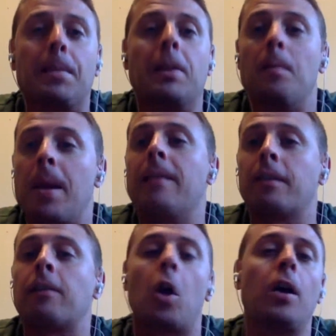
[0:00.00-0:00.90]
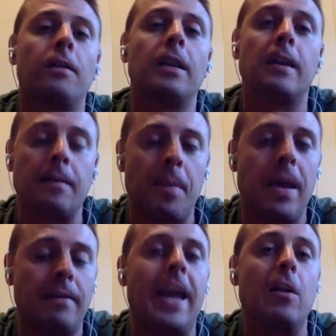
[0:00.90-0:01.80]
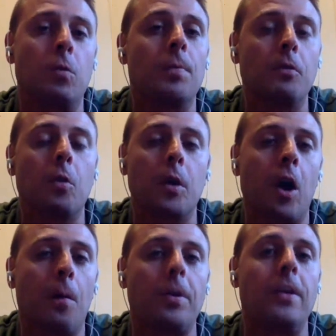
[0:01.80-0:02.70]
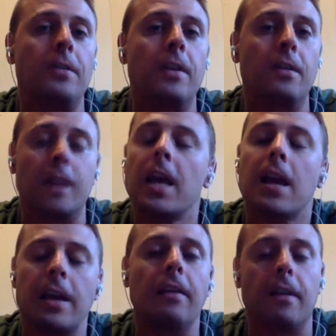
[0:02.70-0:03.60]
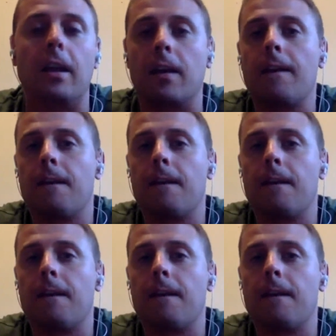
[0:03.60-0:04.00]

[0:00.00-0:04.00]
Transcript: But basically, as long as he maintains what he's been doing all preseason, he's in.